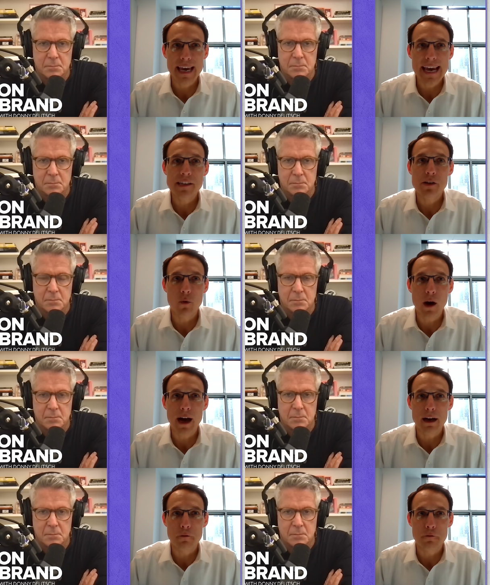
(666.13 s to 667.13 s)
Speaker 1: takes a
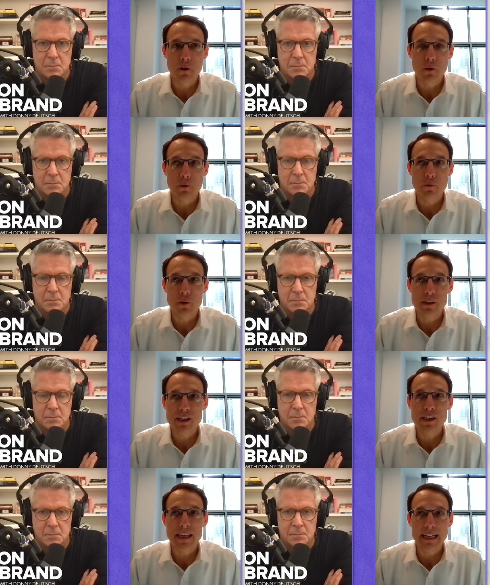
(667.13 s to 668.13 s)
while for for the
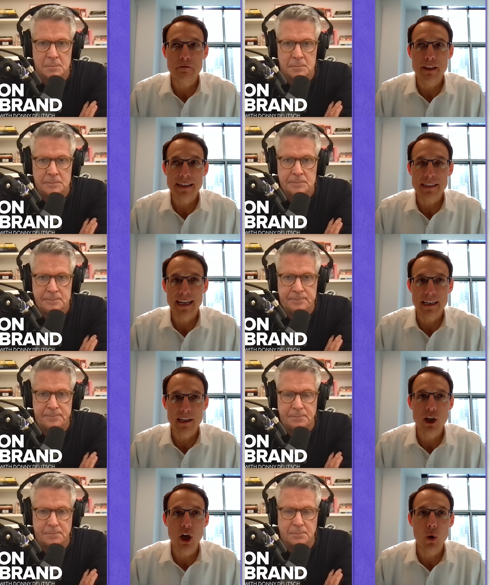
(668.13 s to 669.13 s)
sting of that to kind
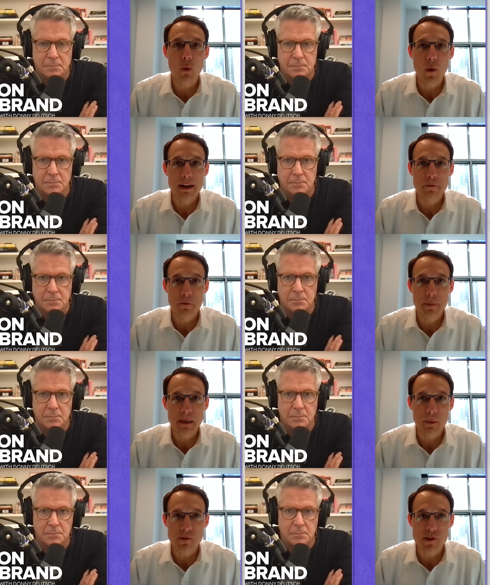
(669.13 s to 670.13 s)
of go away for
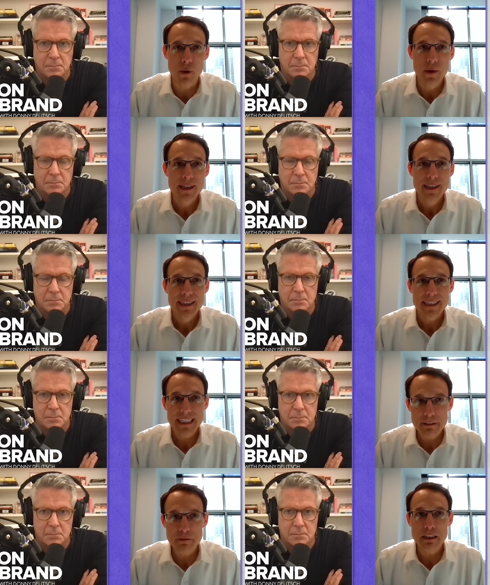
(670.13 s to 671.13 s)
people. So
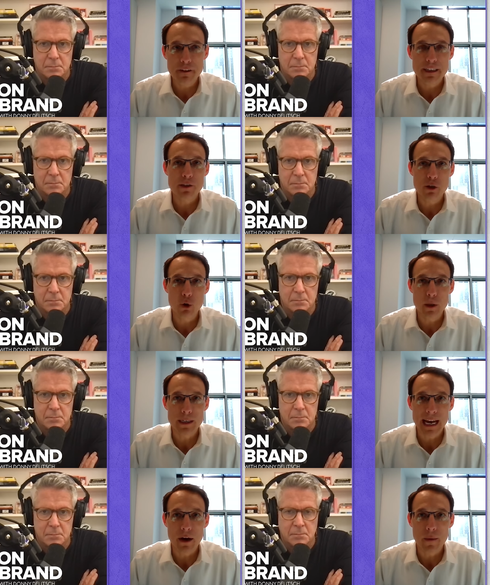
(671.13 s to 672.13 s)
even if it is
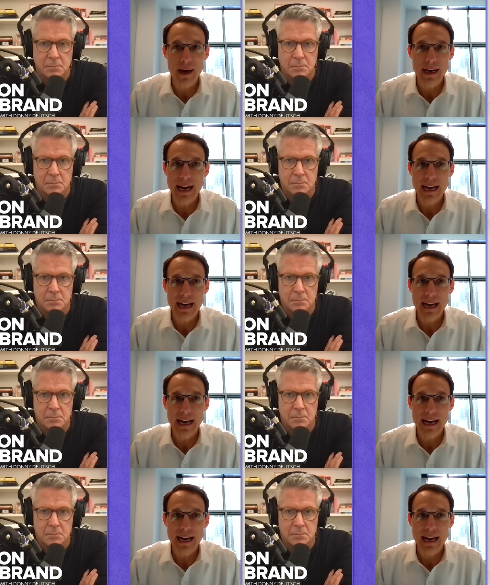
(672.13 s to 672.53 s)
cooling now, I,